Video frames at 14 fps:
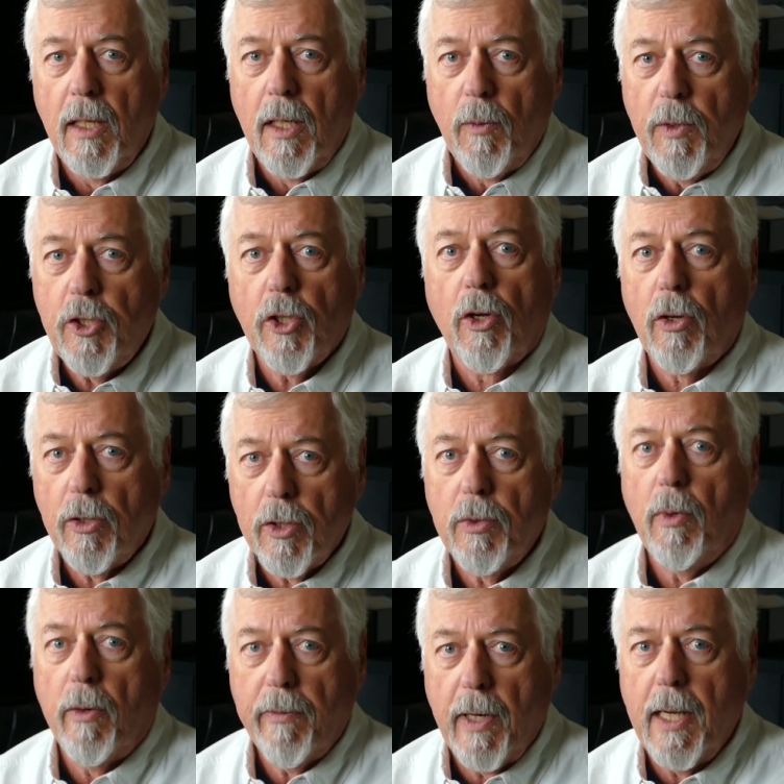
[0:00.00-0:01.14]
We should learn to
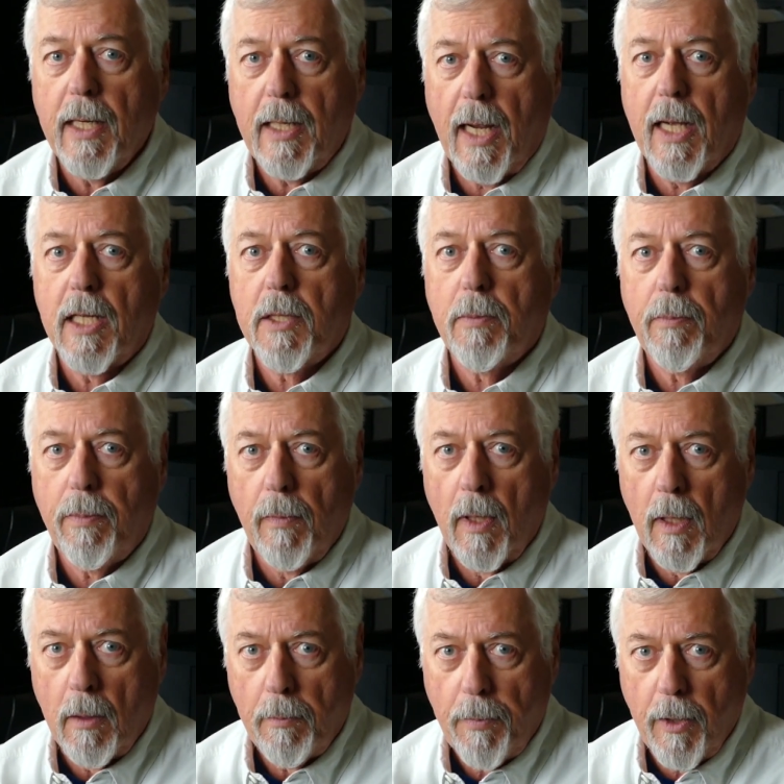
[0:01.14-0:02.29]
overhead cast
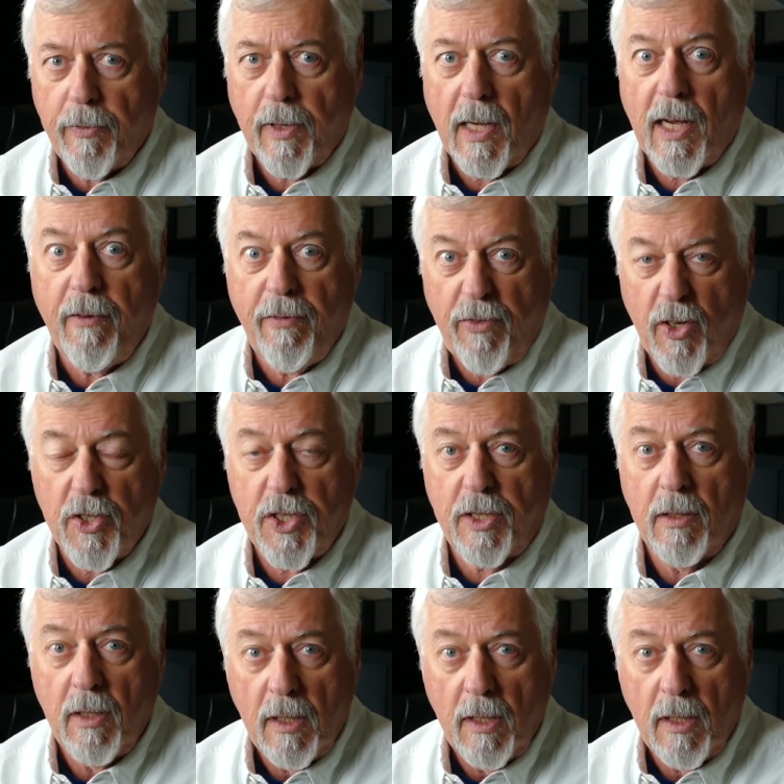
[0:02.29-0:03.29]
perfectly first.